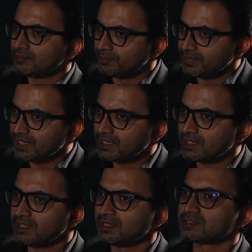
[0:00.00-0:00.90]

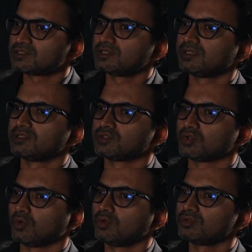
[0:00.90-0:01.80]
big industrial
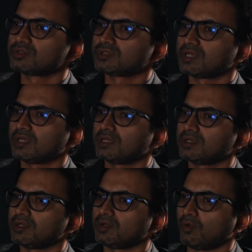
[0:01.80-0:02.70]
zones
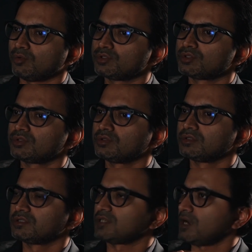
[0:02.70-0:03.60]
and also
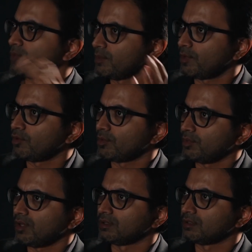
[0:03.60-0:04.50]
the thermal power
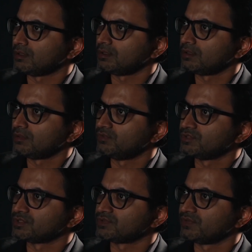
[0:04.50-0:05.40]
plant,
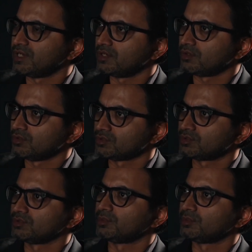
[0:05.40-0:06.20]
which is very close to the